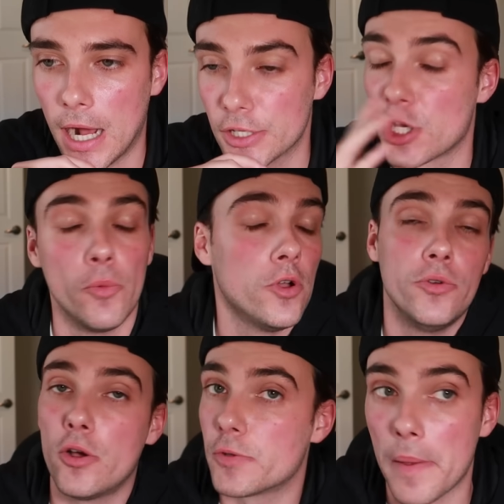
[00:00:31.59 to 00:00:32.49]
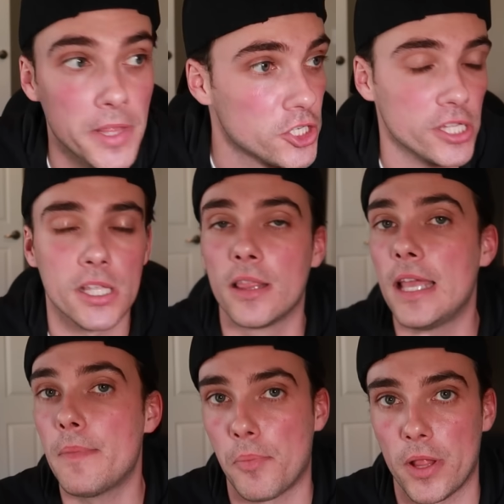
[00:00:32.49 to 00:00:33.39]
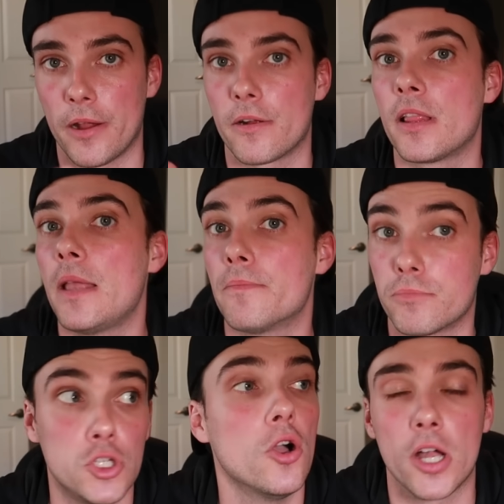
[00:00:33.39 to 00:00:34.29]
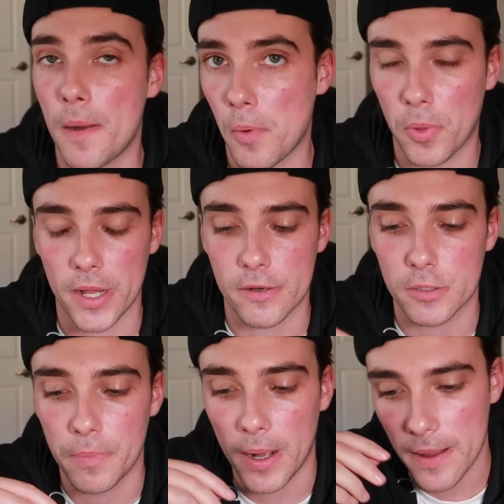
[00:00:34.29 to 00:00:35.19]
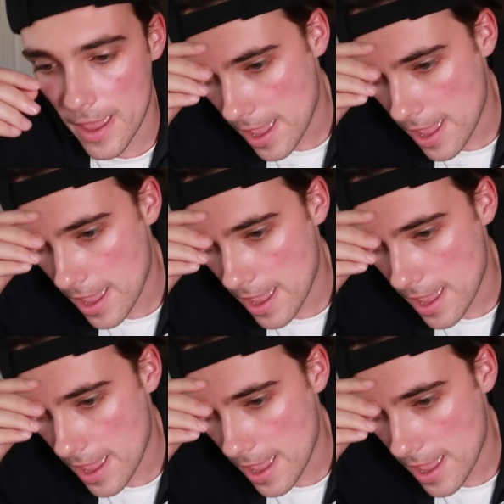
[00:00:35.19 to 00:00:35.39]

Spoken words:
So who knows? Maybe the Jets claim a player, claim a couple players. But